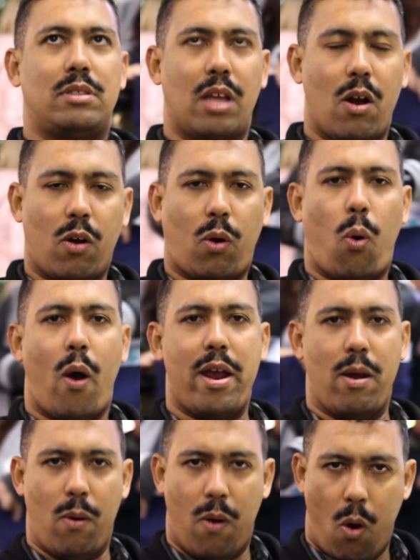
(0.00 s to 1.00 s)
they're
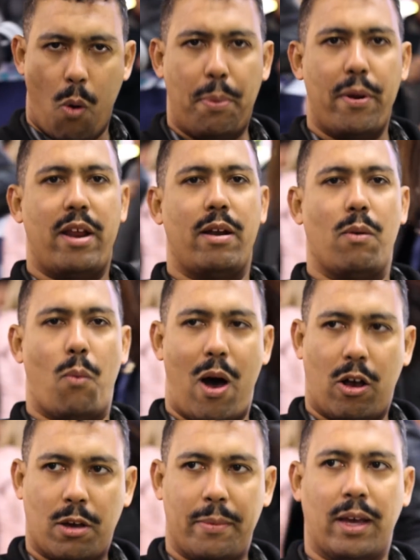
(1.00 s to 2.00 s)
quite open and
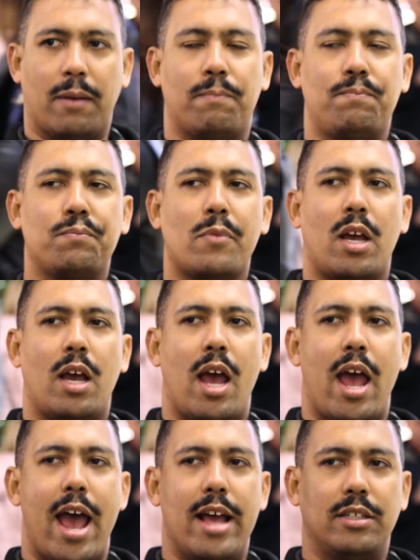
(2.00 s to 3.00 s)
welcoming.
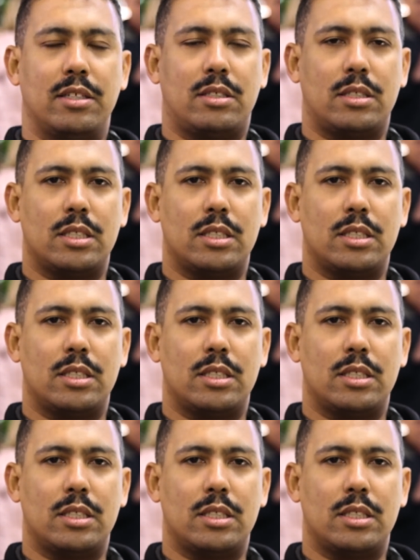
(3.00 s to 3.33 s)
And